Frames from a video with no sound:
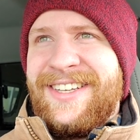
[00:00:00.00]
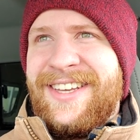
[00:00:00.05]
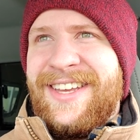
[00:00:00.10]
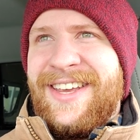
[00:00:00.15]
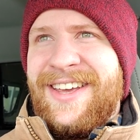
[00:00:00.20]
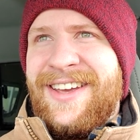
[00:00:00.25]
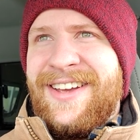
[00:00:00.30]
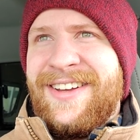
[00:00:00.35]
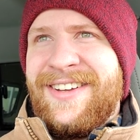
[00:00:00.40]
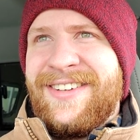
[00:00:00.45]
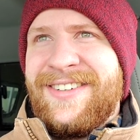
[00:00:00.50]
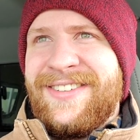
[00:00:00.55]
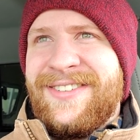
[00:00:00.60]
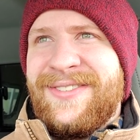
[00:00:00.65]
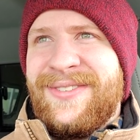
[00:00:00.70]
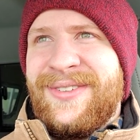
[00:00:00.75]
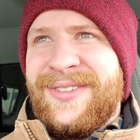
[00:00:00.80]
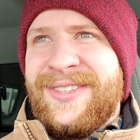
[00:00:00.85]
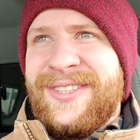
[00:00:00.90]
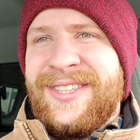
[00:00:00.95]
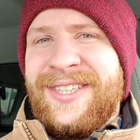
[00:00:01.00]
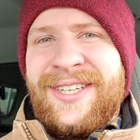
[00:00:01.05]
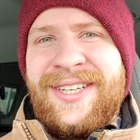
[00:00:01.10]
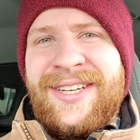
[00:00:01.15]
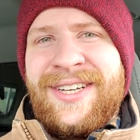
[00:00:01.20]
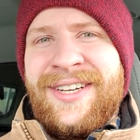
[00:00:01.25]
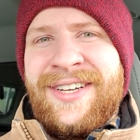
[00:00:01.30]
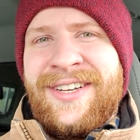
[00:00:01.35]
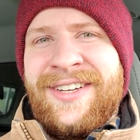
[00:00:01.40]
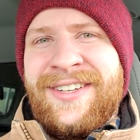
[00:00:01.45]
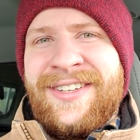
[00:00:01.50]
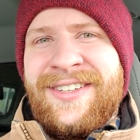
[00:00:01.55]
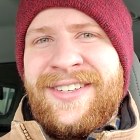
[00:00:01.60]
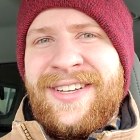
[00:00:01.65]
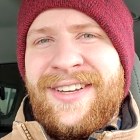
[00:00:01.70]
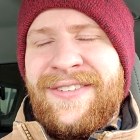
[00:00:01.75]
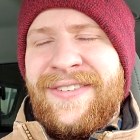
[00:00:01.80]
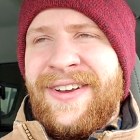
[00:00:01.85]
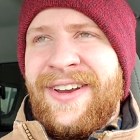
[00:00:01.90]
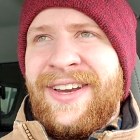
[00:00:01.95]
yeah, we'll see
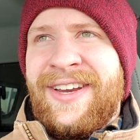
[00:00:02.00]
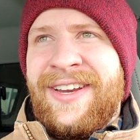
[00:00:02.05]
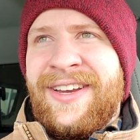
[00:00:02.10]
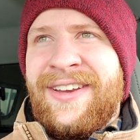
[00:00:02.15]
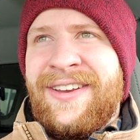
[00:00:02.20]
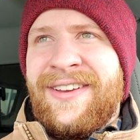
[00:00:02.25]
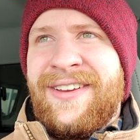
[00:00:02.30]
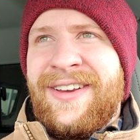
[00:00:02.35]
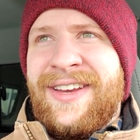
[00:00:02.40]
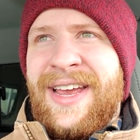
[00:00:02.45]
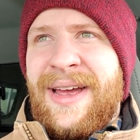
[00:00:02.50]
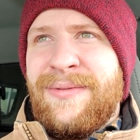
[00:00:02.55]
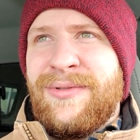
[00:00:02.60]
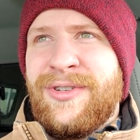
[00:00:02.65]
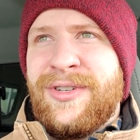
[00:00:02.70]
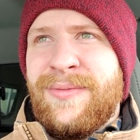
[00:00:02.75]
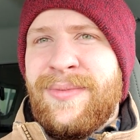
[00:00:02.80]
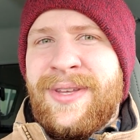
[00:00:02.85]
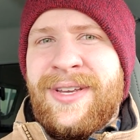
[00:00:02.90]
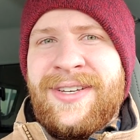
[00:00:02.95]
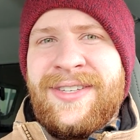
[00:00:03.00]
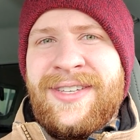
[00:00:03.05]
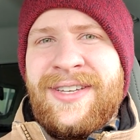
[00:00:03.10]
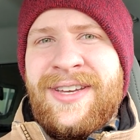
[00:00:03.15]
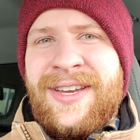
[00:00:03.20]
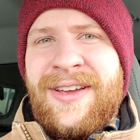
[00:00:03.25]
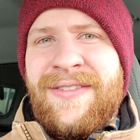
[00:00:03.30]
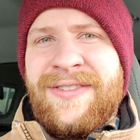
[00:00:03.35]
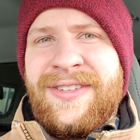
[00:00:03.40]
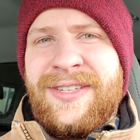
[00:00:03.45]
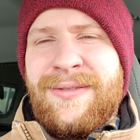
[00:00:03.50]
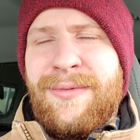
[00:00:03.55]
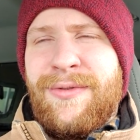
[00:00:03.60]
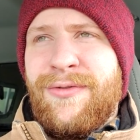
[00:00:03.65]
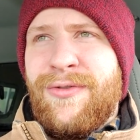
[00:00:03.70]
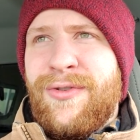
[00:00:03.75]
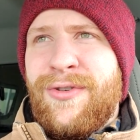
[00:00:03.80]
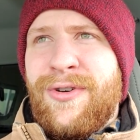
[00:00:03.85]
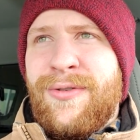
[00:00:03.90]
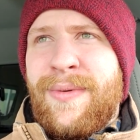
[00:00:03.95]
if I can capture some things that you haven't seen
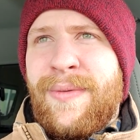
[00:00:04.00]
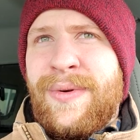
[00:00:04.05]
before,